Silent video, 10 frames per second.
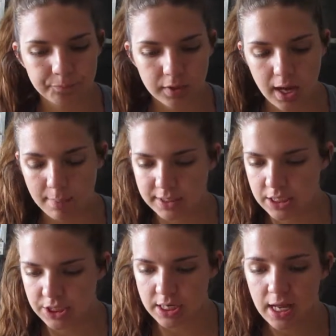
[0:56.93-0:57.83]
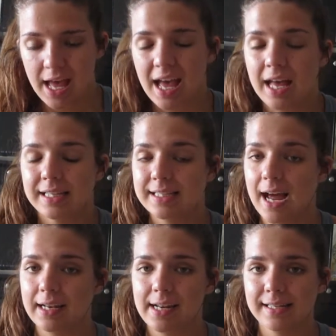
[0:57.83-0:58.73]
competition. It's
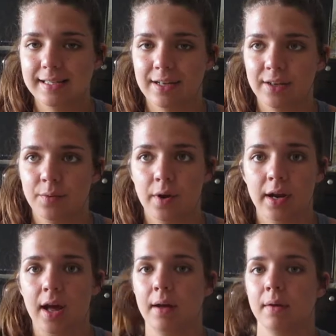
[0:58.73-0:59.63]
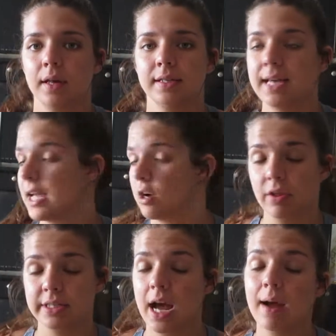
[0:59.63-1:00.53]
not necessarily what I take all
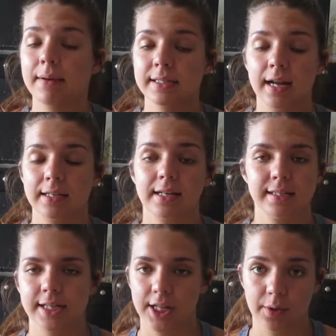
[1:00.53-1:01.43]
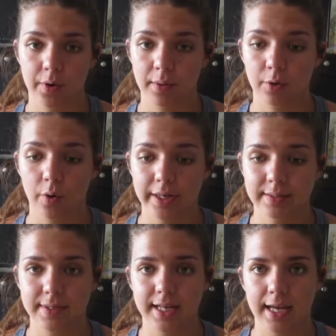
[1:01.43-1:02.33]
the time, and it's not necessarily what I'm going
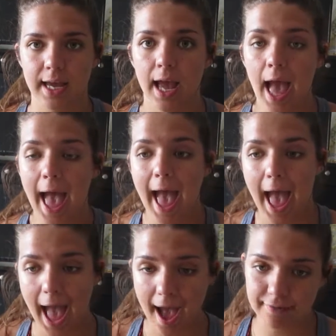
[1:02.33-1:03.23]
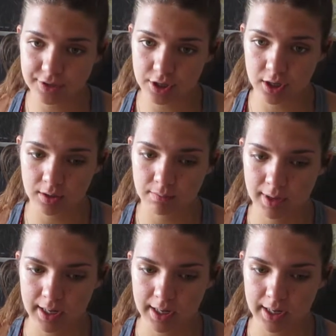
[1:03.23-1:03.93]
to be taking after my